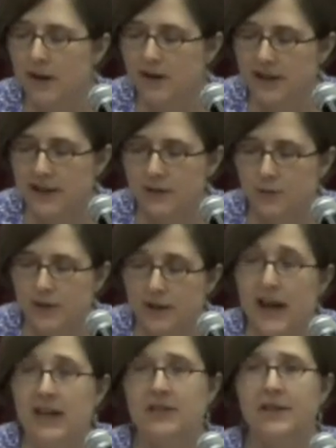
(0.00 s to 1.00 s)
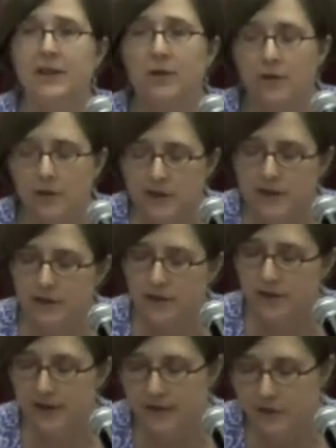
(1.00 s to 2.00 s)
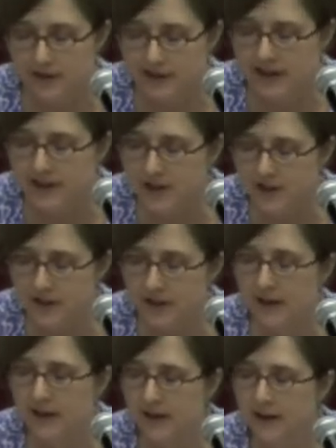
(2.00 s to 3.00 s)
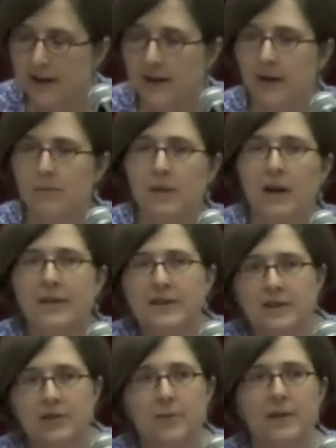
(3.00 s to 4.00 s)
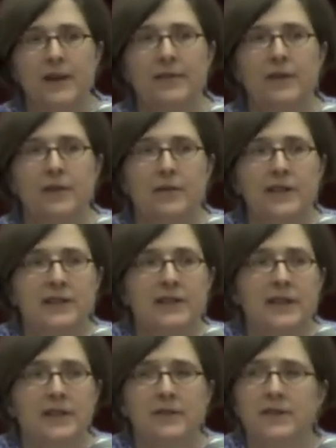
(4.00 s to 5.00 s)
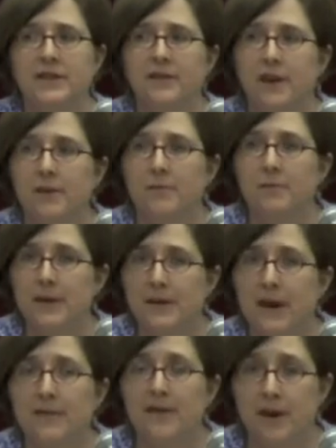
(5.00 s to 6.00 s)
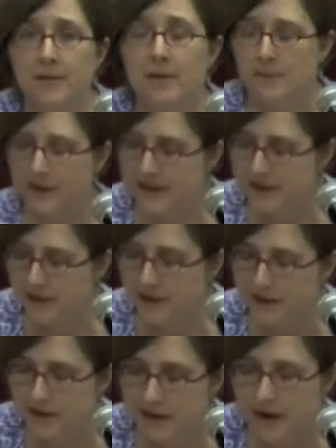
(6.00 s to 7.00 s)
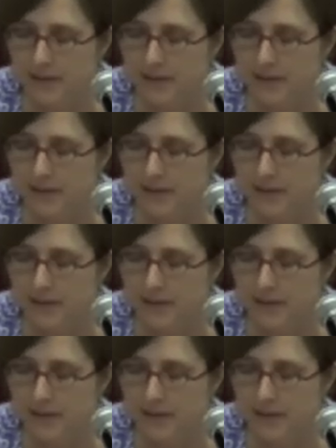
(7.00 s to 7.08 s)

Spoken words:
projects will actually encourage further deforestation. This contributed to the resignation of his environment minister